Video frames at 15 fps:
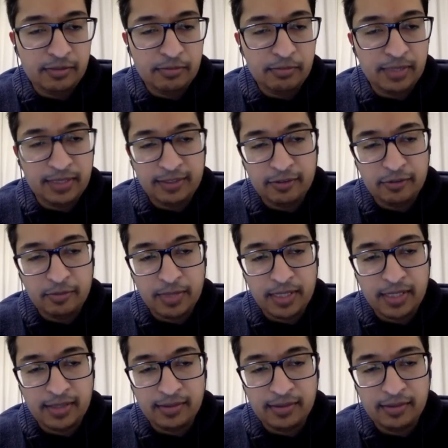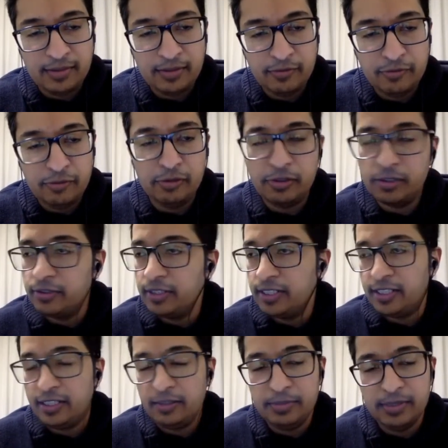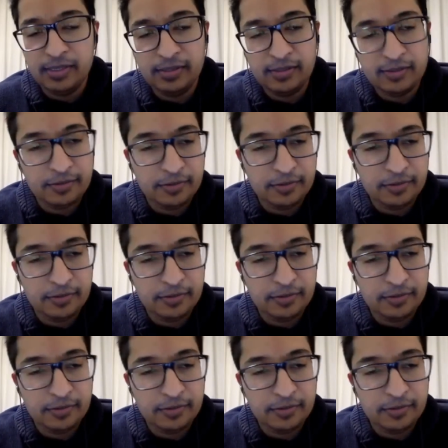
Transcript: month to month, food on the table,